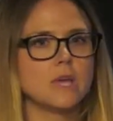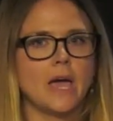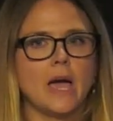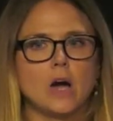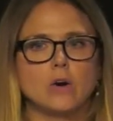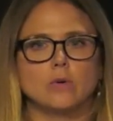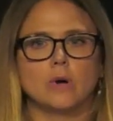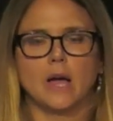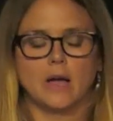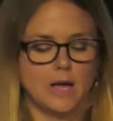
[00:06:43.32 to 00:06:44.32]
how
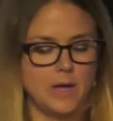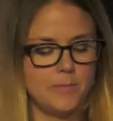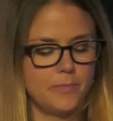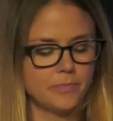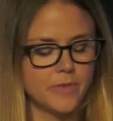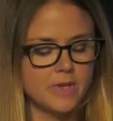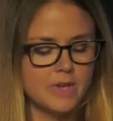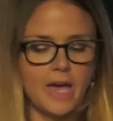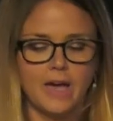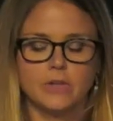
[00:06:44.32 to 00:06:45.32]

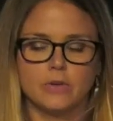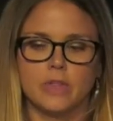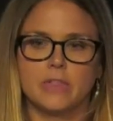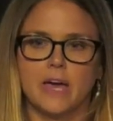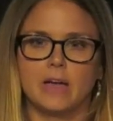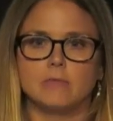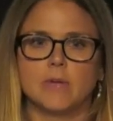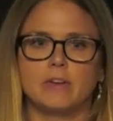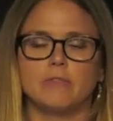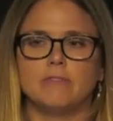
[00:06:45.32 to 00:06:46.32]
accurate that
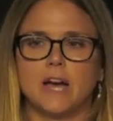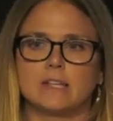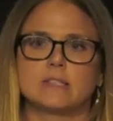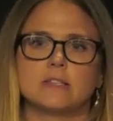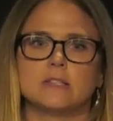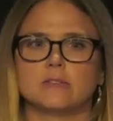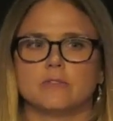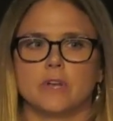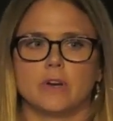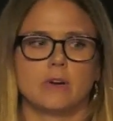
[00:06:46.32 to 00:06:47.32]
kind of vastness of
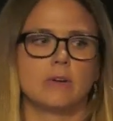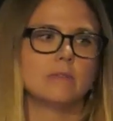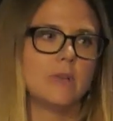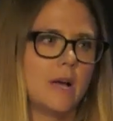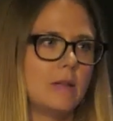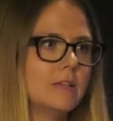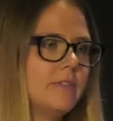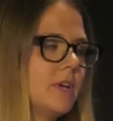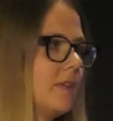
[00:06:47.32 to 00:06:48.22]
their living on